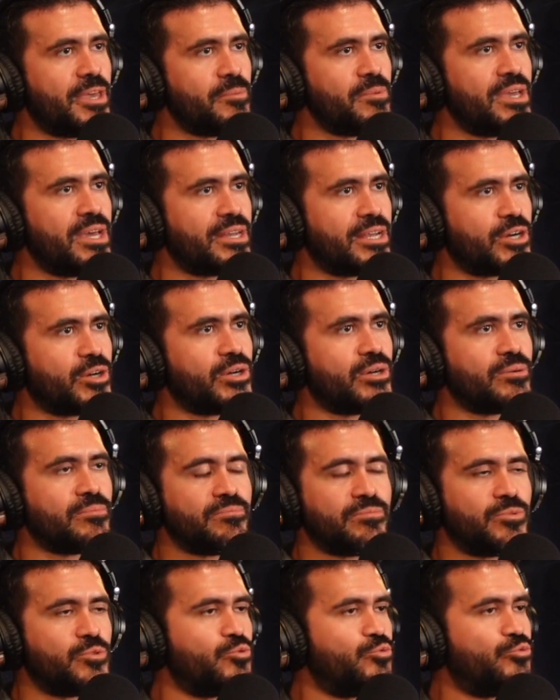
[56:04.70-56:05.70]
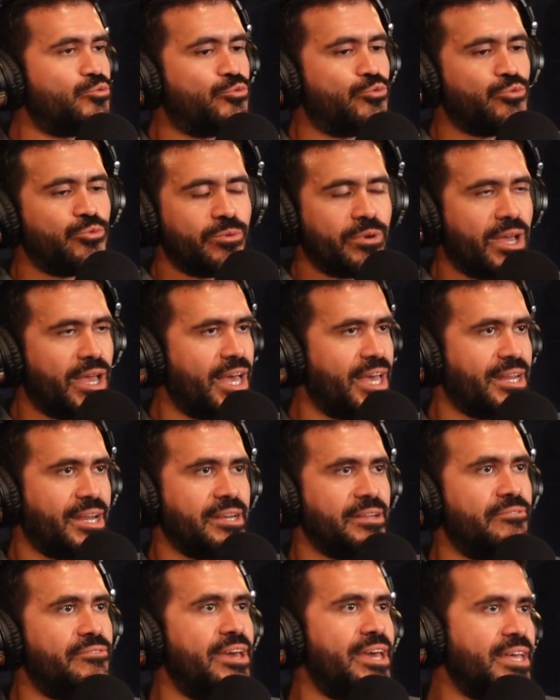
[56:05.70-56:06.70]
maybe at an
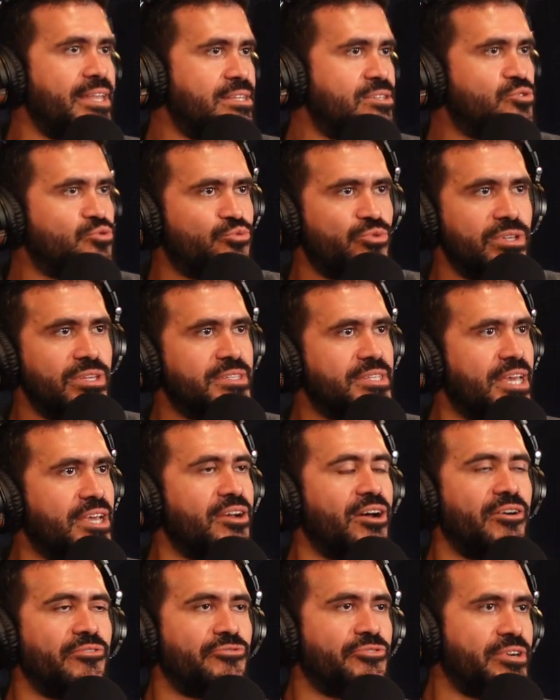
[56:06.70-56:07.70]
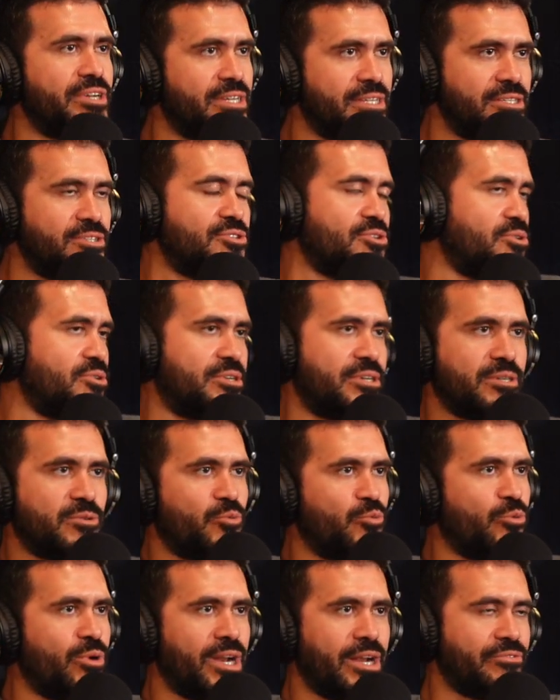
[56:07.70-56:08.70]
event, real estate conference,
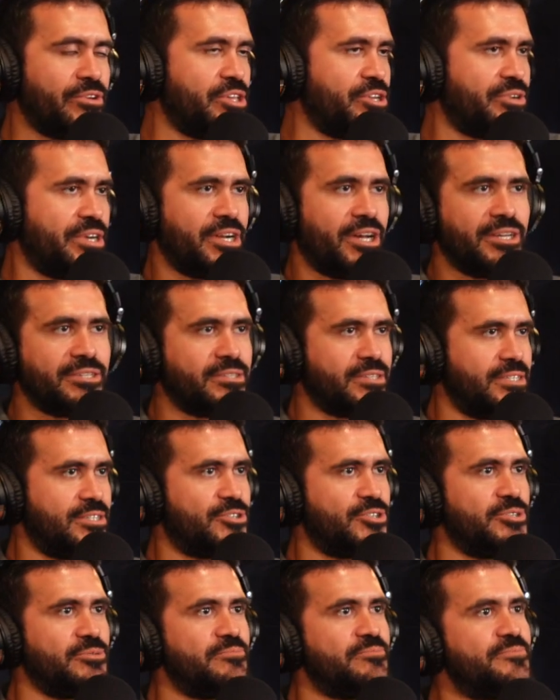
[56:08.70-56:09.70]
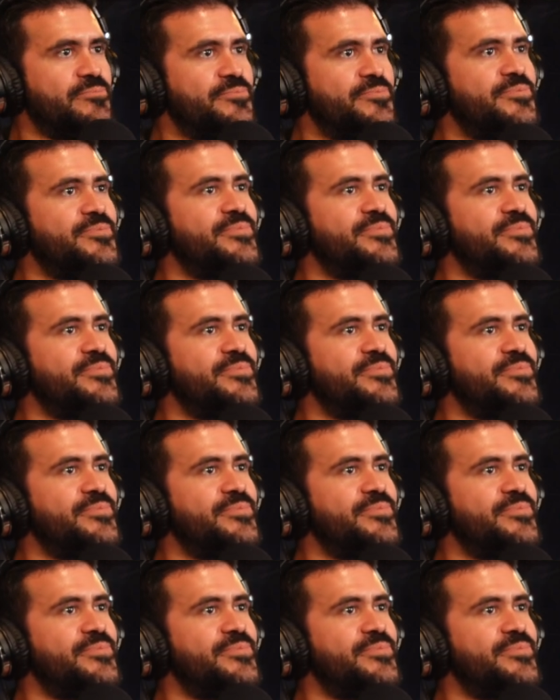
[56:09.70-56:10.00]
or whenever you're in Austin too.